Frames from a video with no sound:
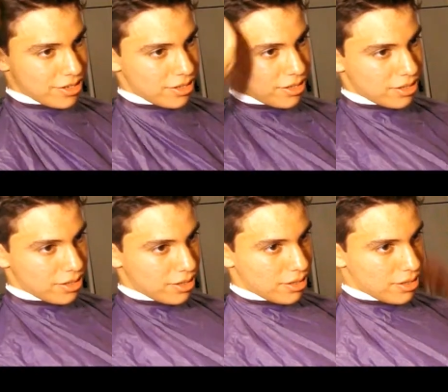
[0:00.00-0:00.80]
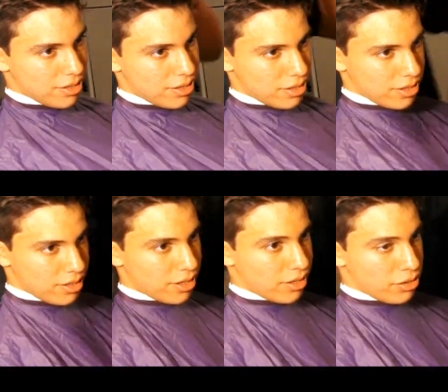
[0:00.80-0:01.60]
the right look, trust me,
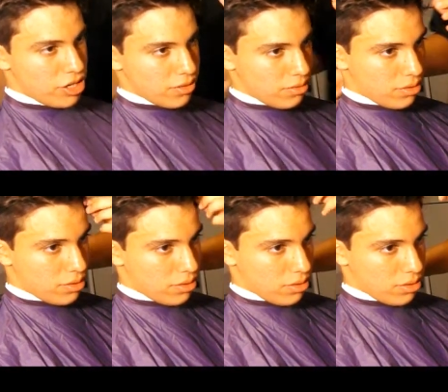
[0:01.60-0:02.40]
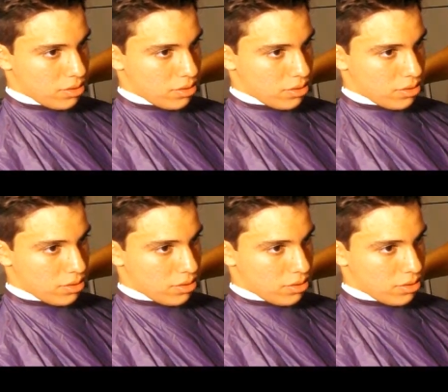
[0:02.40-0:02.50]
and it looks dope.